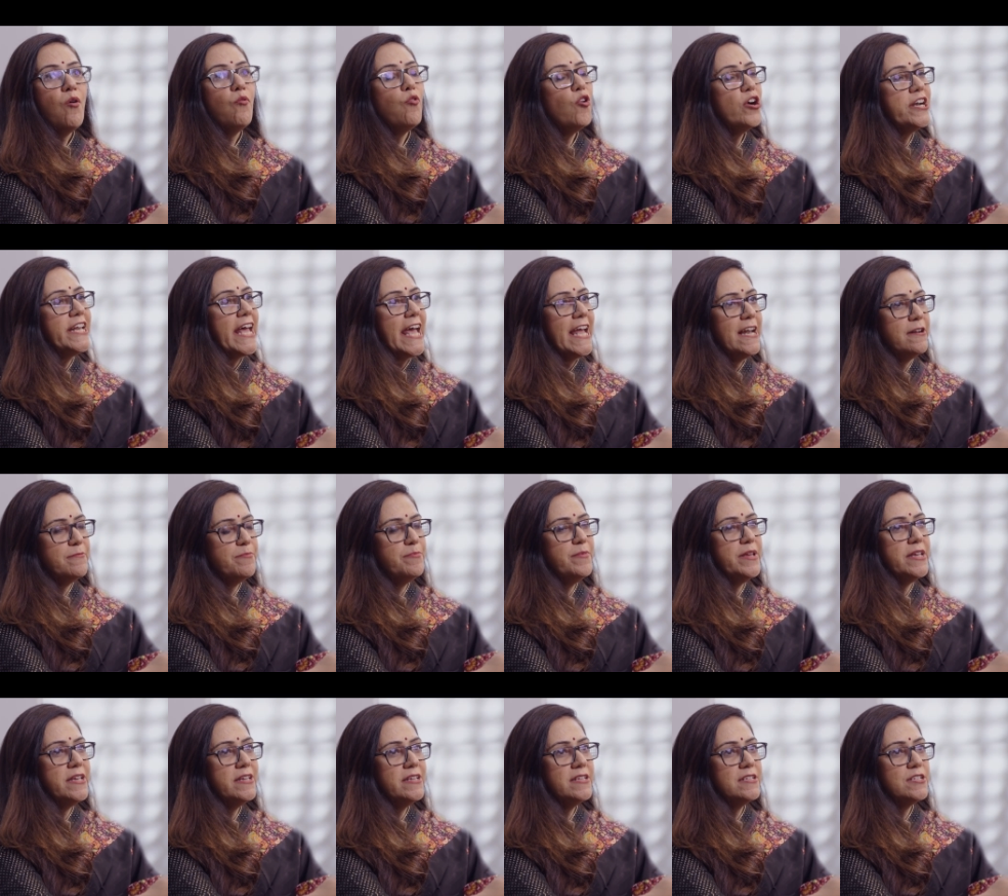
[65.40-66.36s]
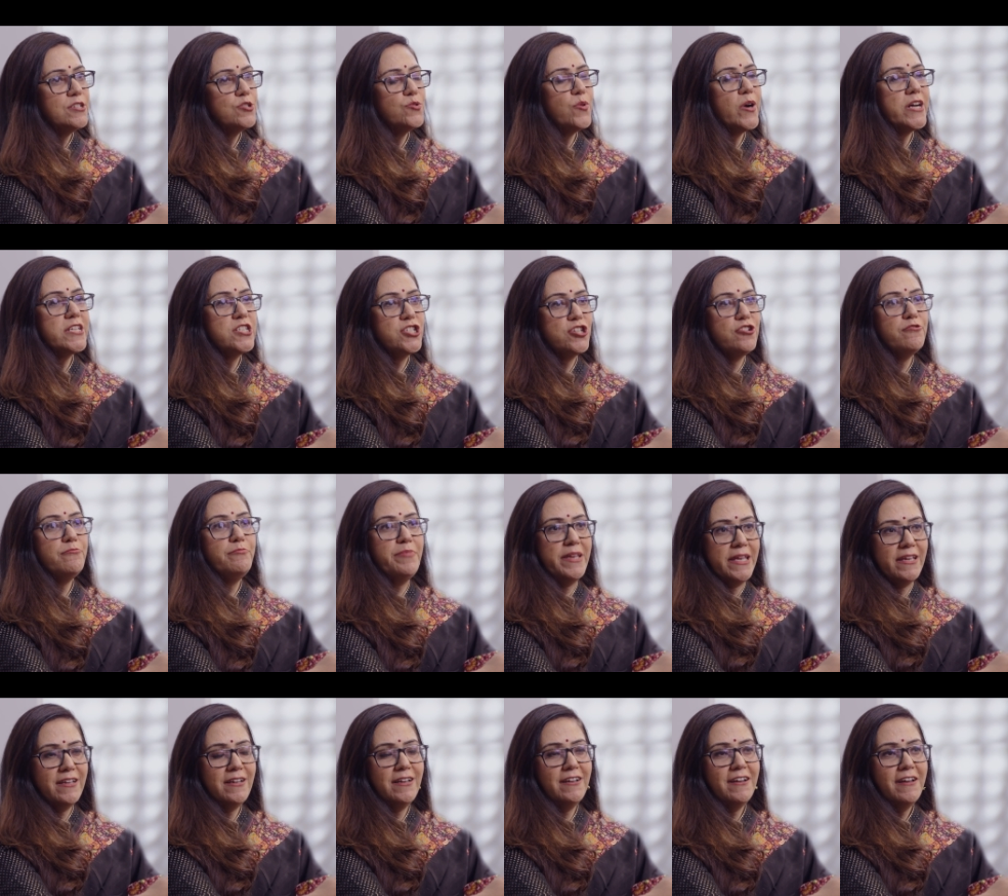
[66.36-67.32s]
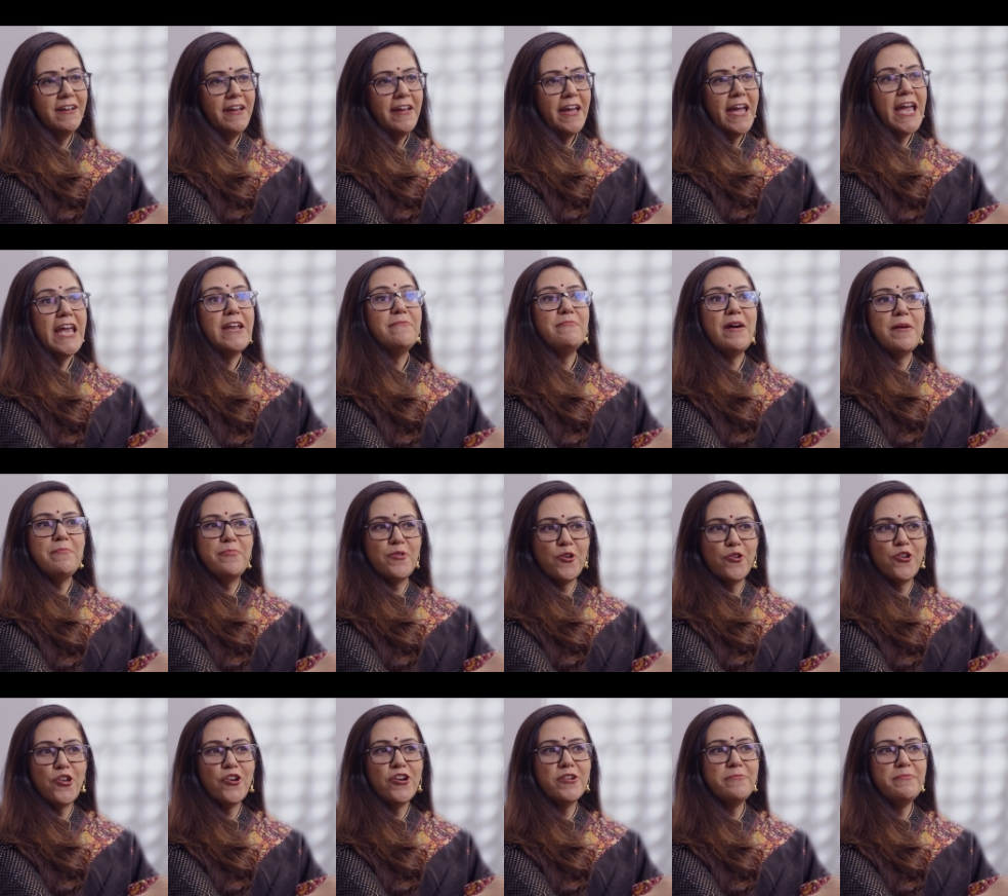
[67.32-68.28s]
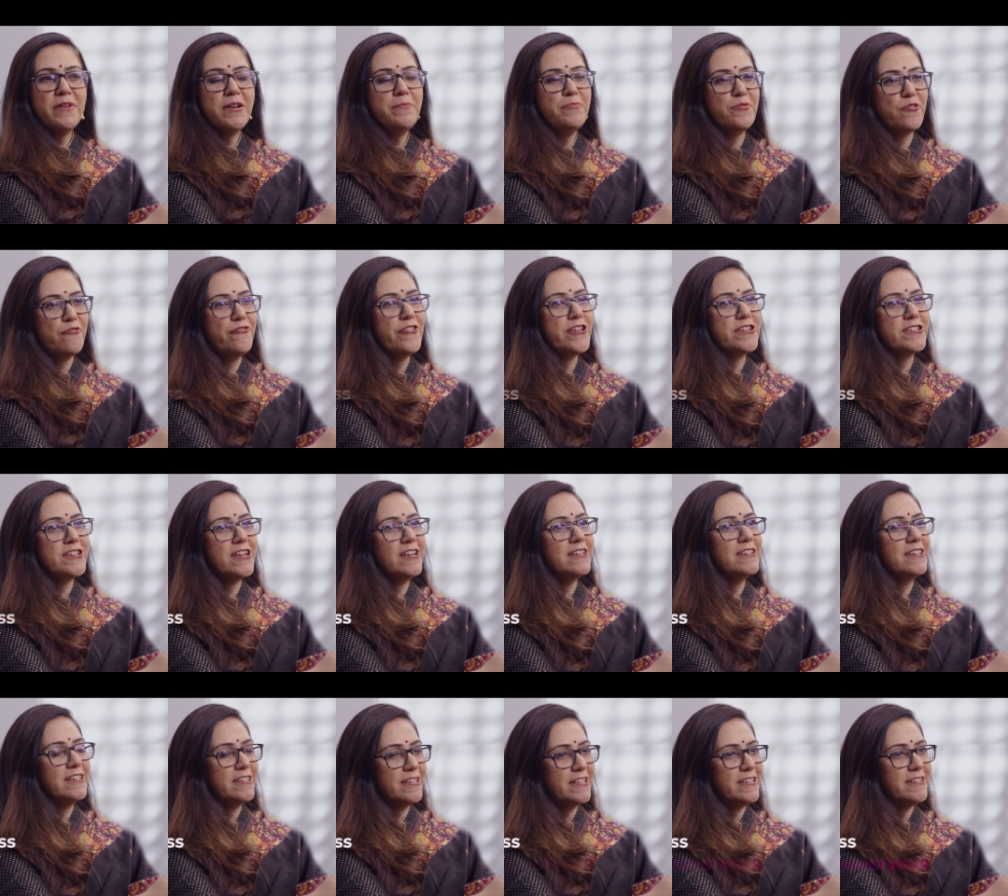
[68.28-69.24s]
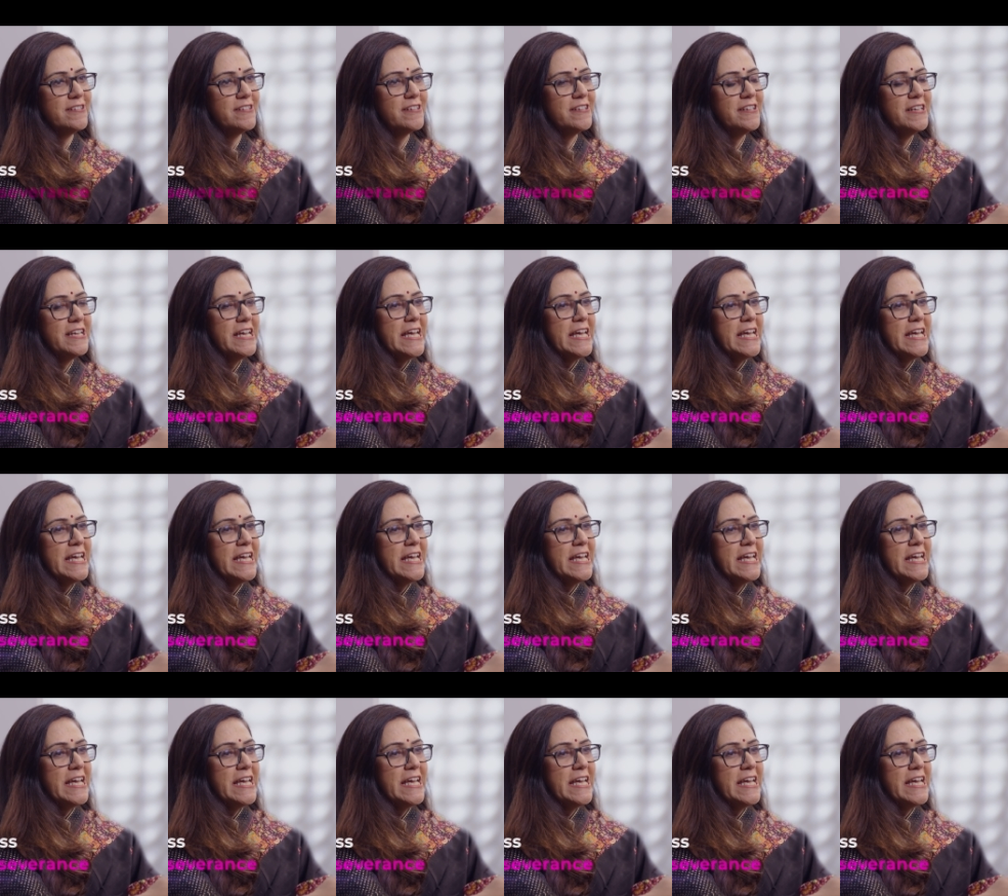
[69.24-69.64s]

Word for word: What helped me to achieve big in my procurement professional career